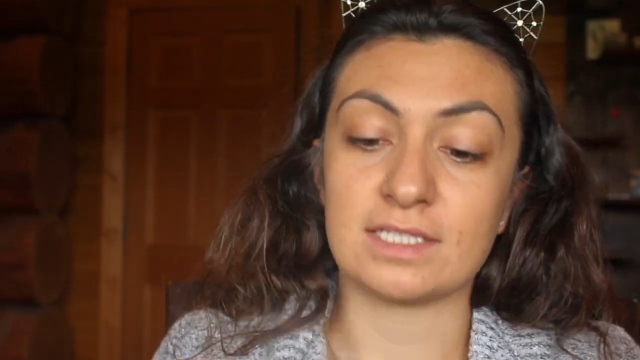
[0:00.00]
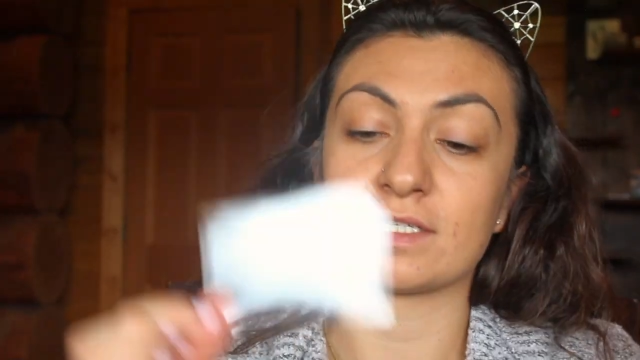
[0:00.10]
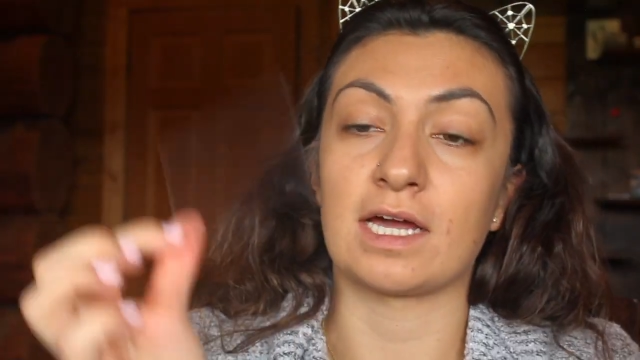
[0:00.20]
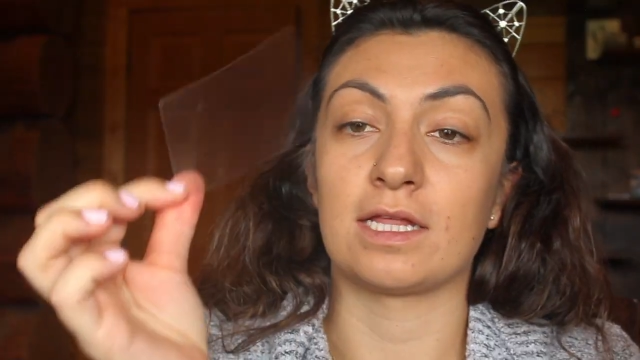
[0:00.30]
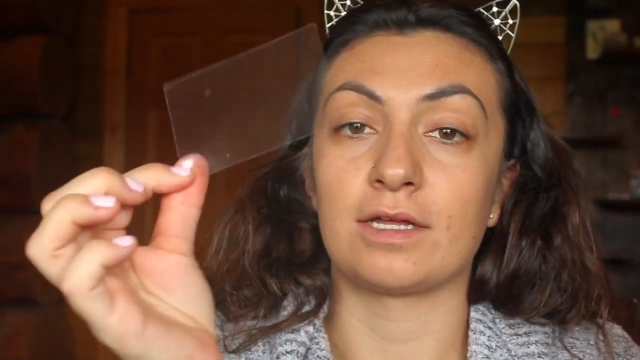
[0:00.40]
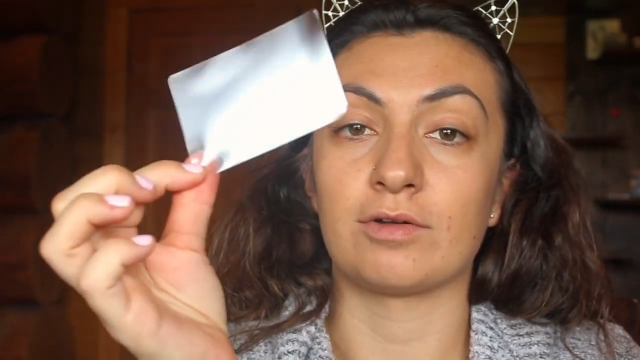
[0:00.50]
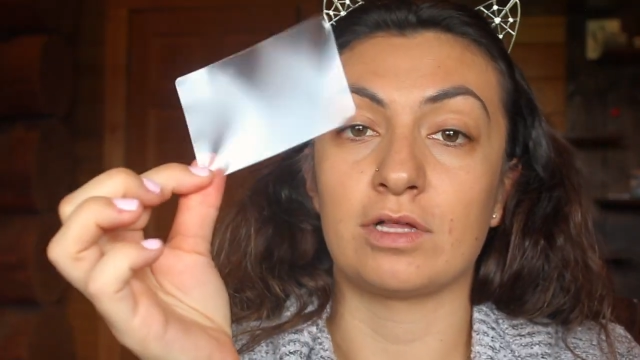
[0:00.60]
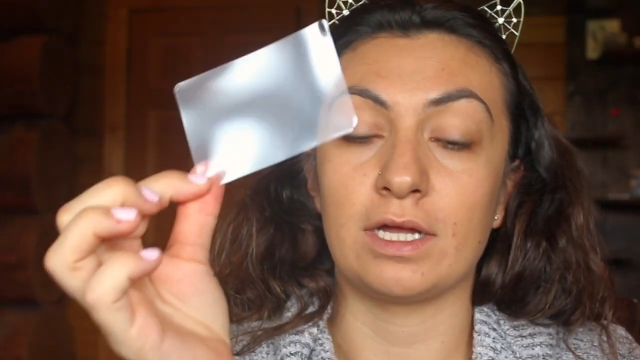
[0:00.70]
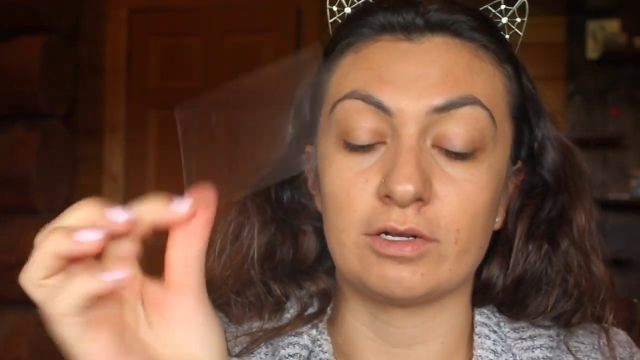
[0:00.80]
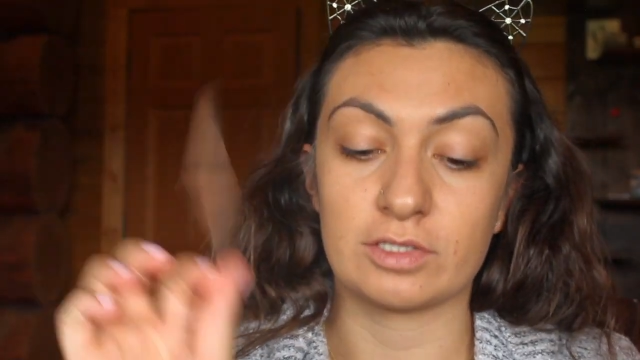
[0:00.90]
It's got a little
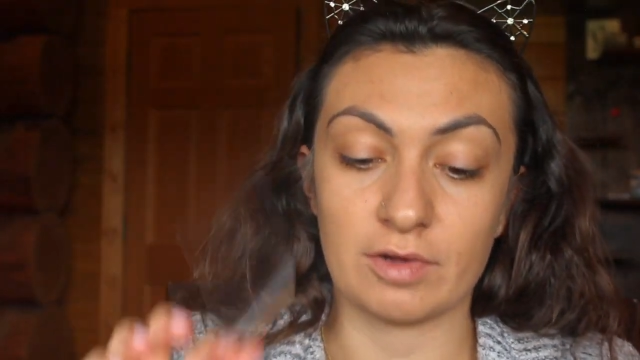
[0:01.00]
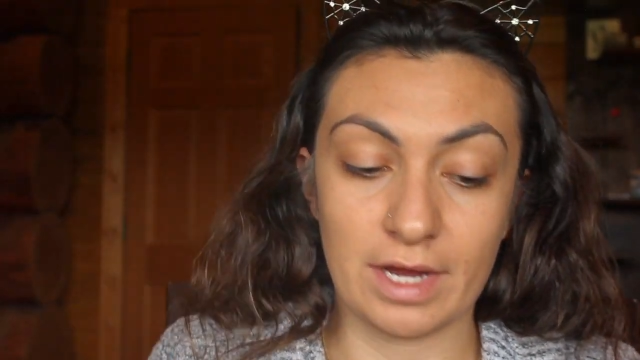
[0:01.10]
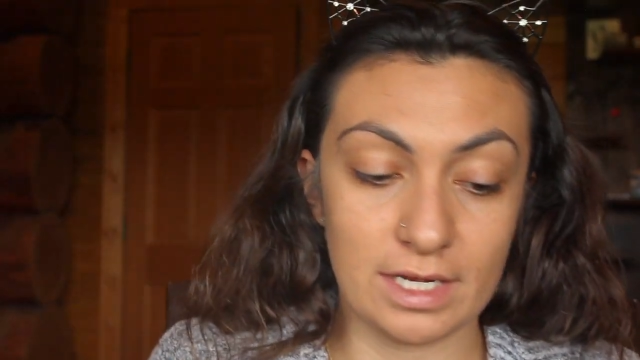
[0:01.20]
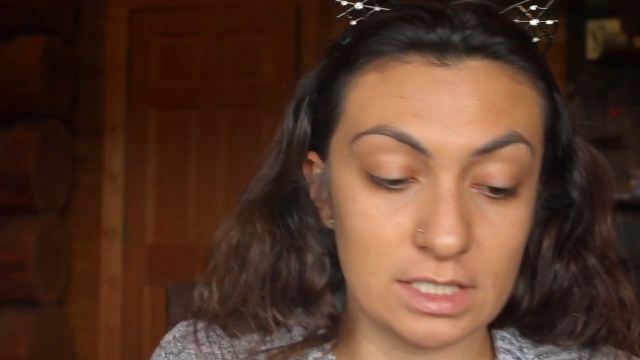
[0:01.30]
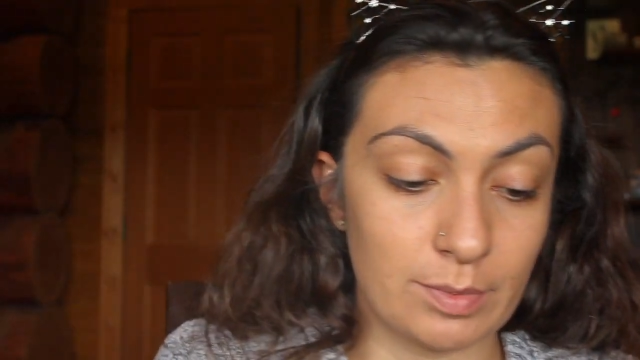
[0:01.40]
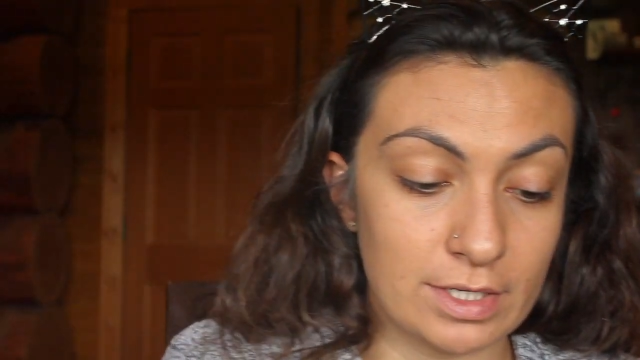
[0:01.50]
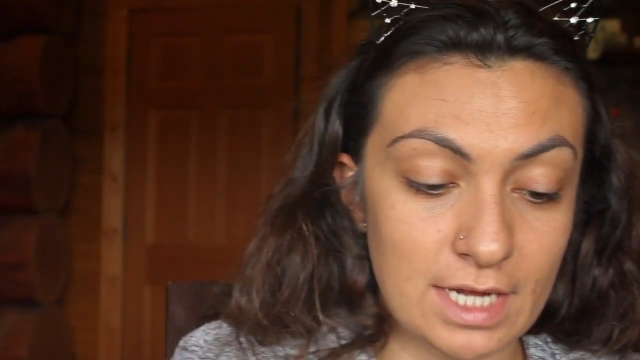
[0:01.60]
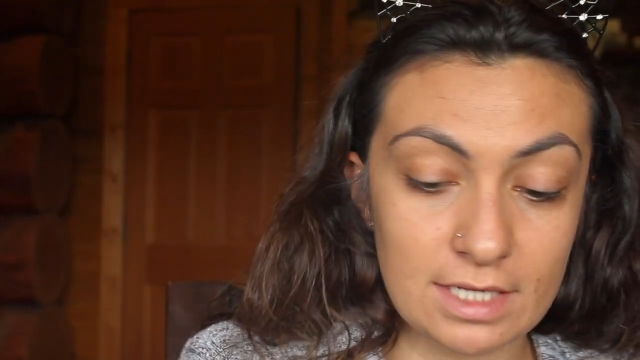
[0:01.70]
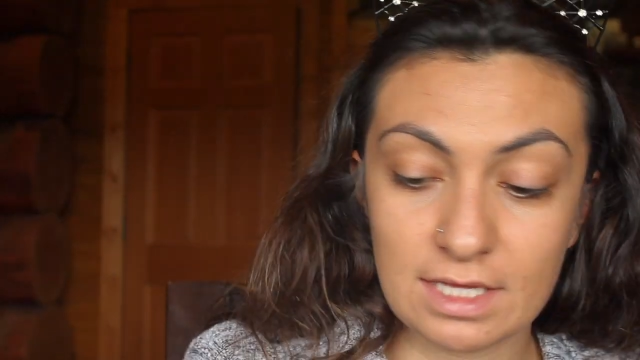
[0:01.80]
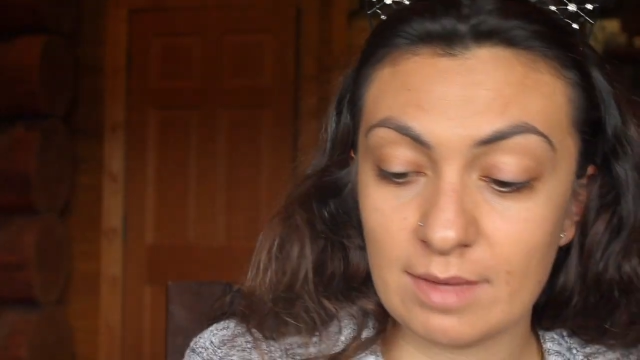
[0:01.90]
clear screen to
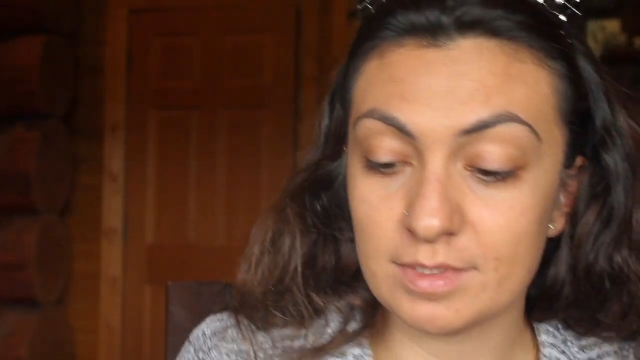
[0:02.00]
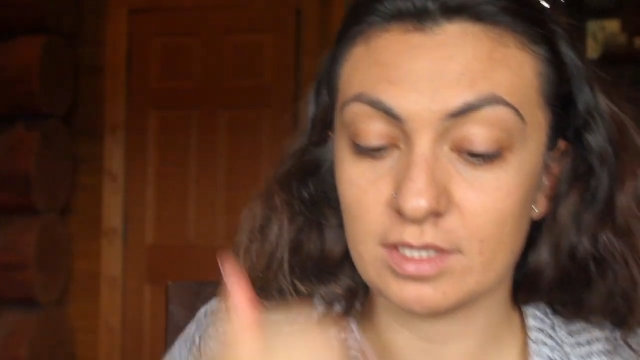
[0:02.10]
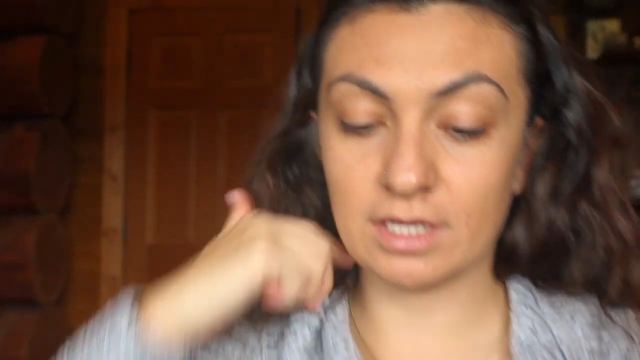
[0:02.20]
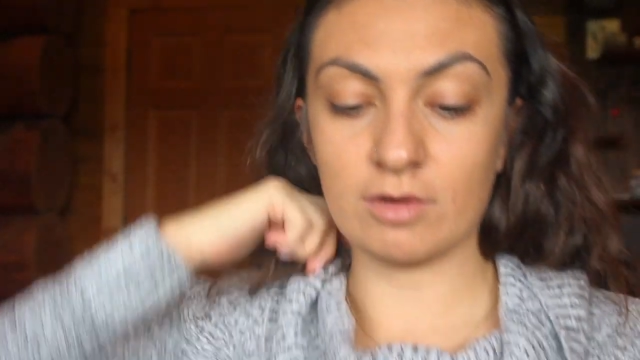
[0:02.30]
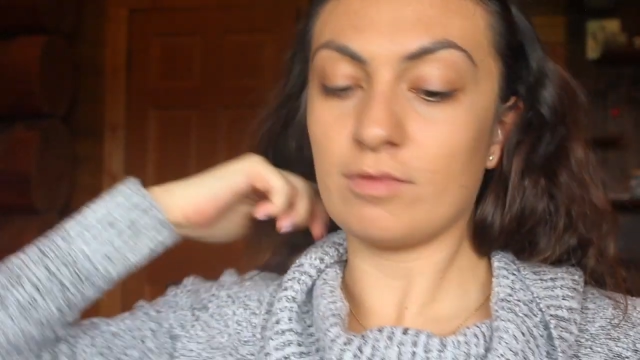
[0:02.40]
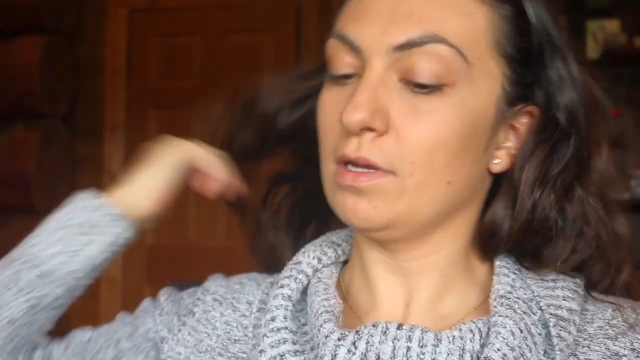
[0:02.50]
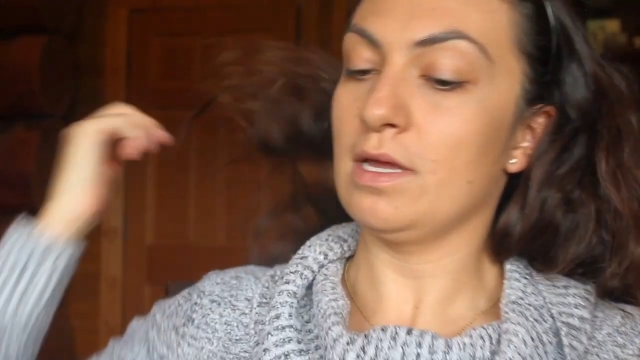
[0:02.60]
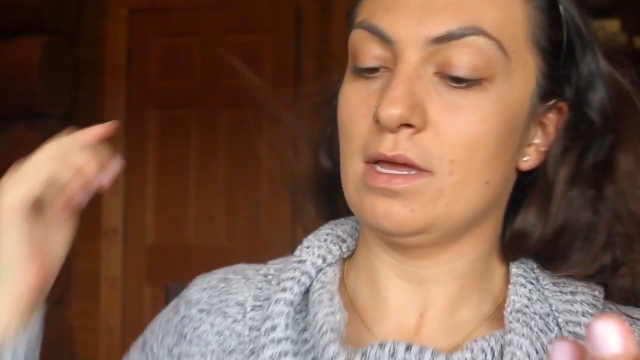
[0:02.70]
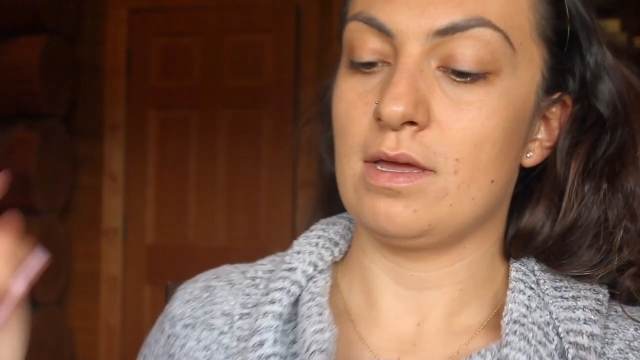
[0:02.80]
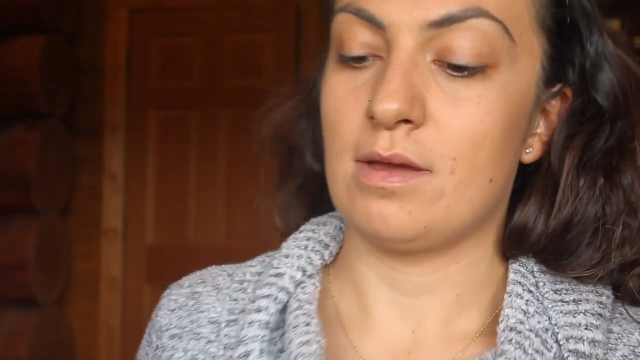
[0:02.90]
protect them so they don't
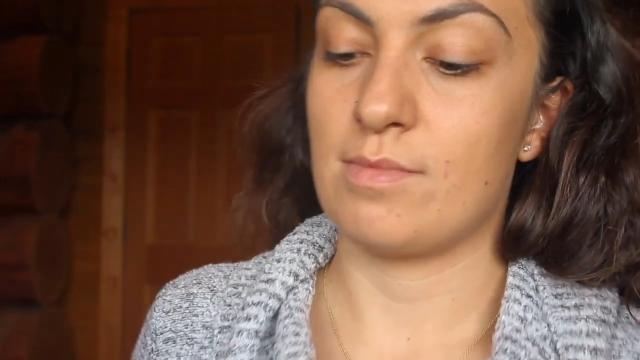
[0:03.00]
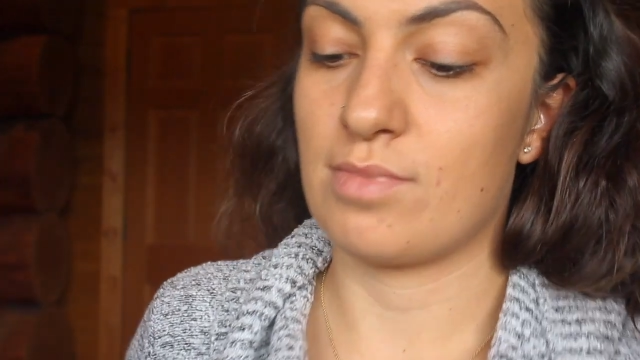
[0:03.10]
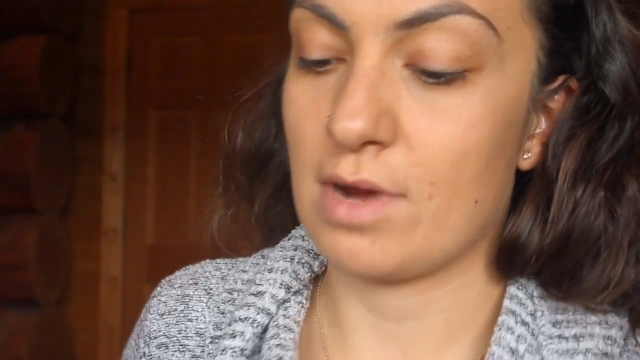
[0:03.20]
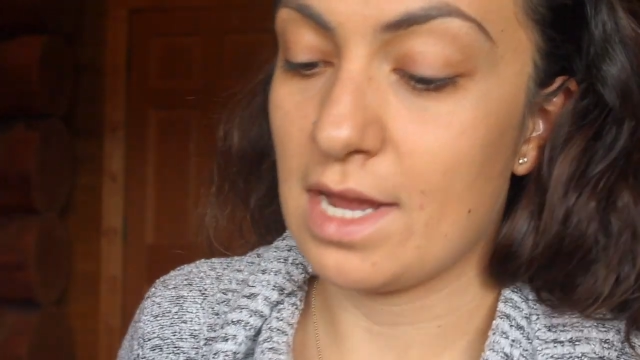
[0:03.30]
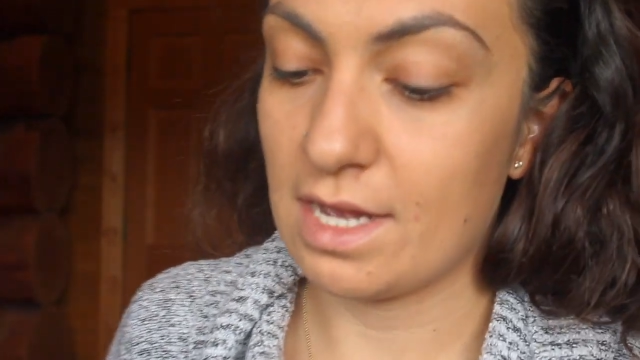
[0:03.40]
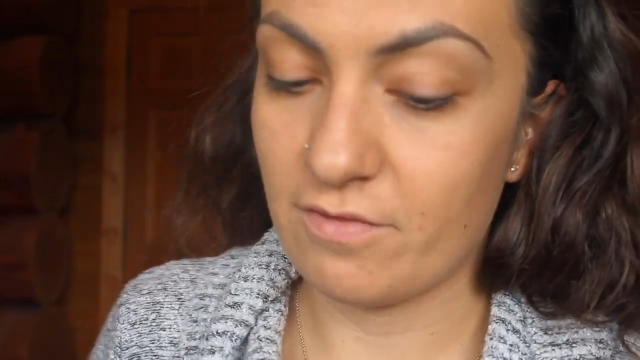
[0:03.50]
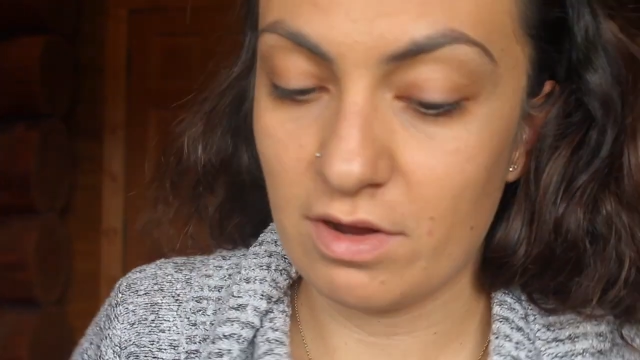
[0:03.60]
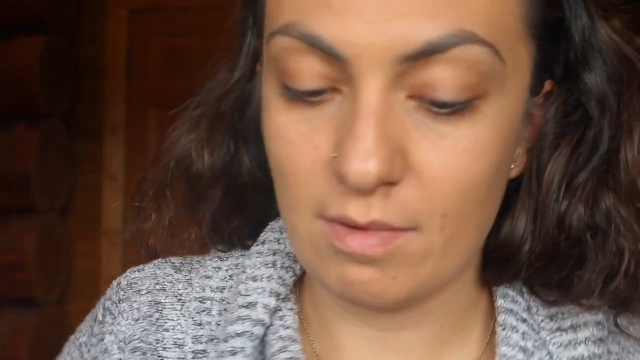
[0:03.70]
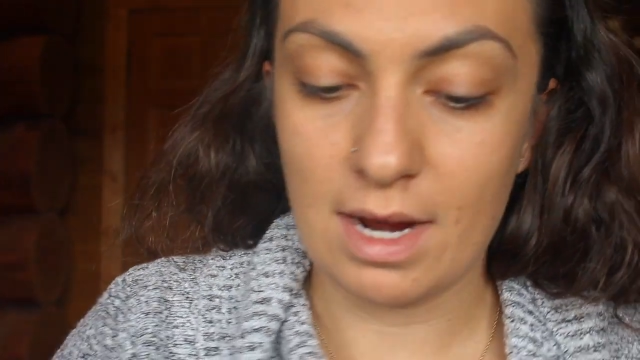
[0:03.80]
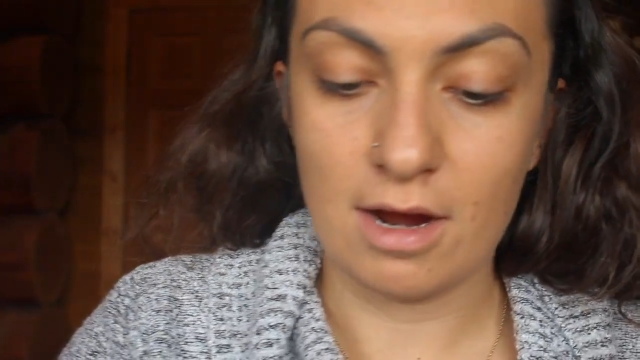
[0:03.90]
break
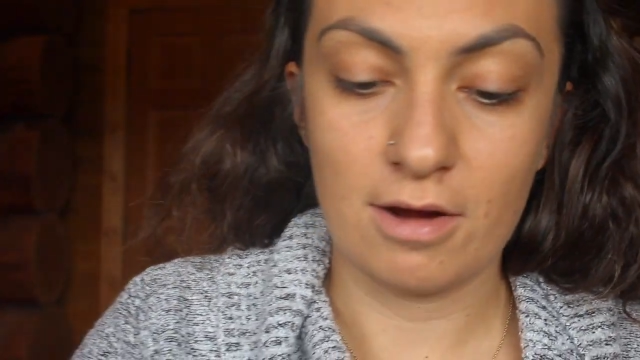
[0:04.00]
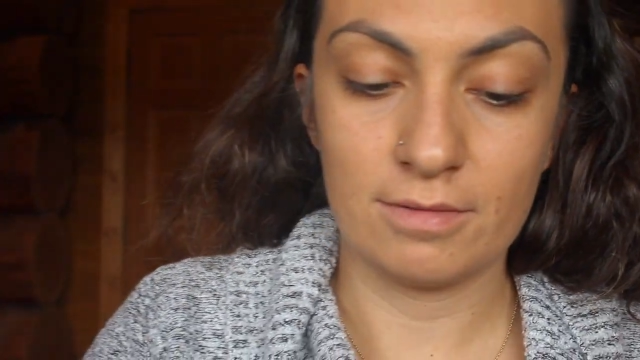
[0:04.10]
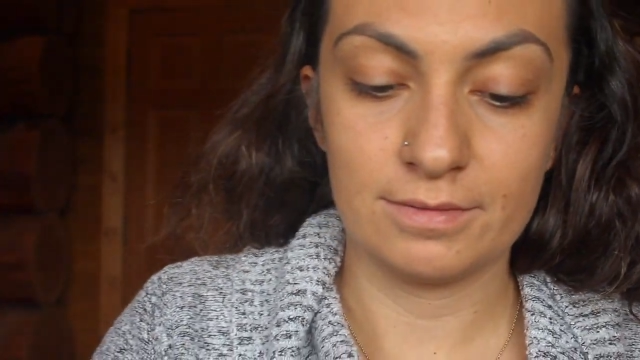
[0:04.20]
everywhere.